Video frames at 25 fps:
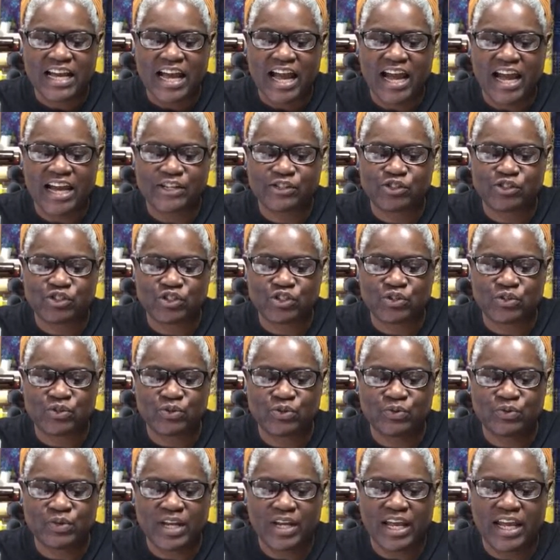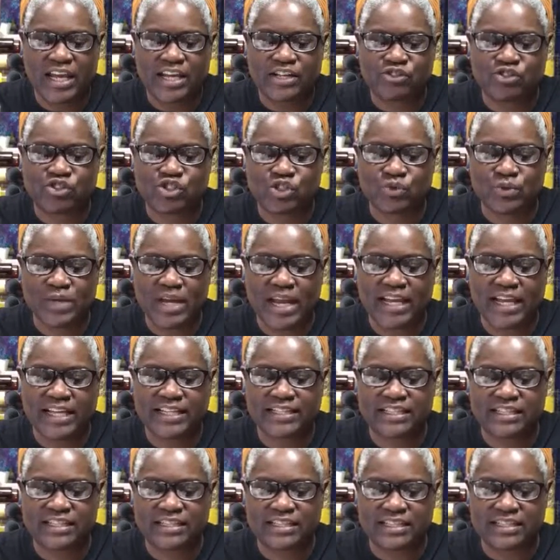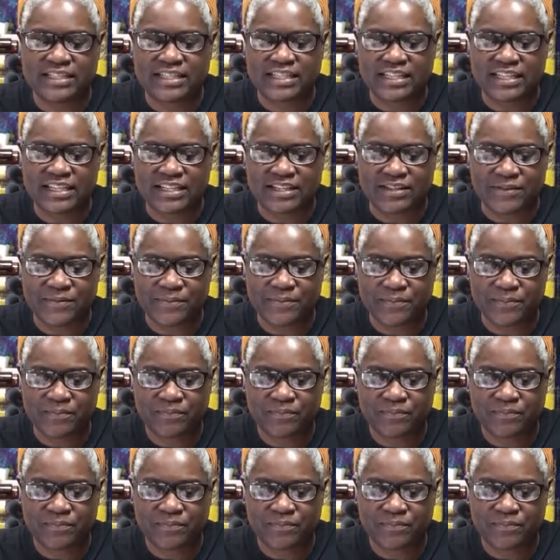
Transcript: Hi, June. And June Hanson is here.